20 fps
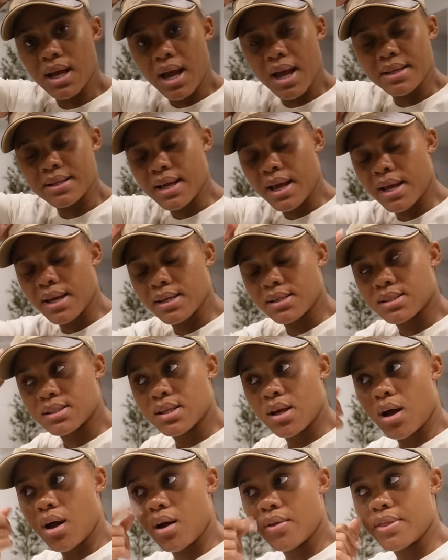and i
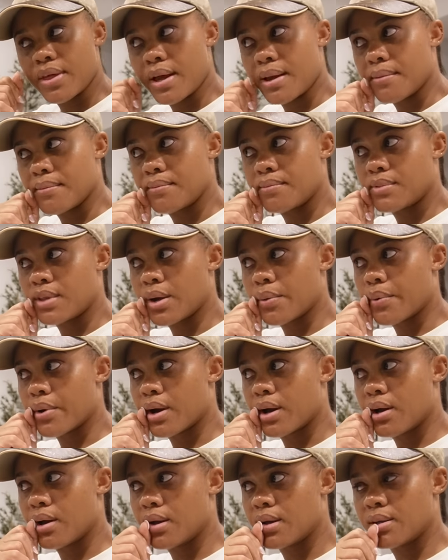saw them they
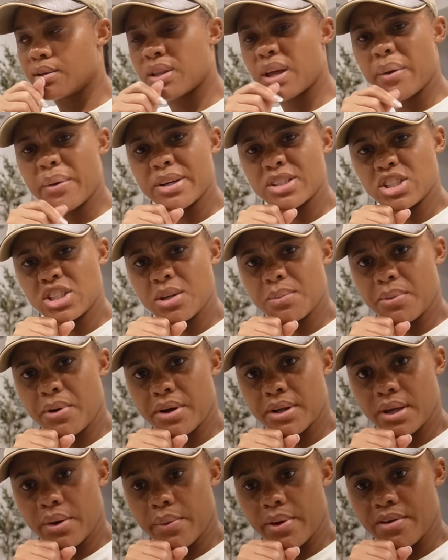were they were
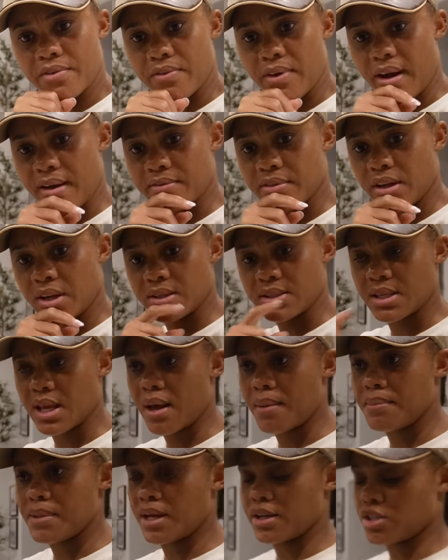cheaper they were five dollars
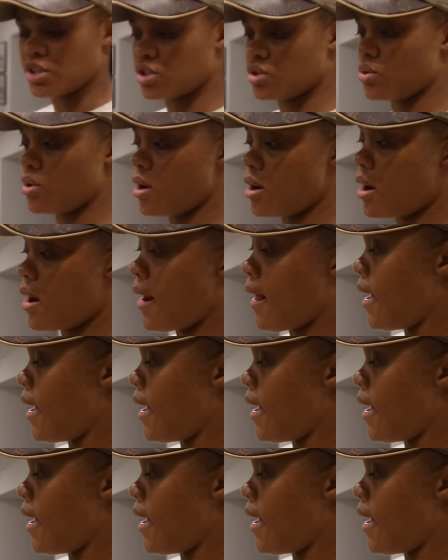i'm not sure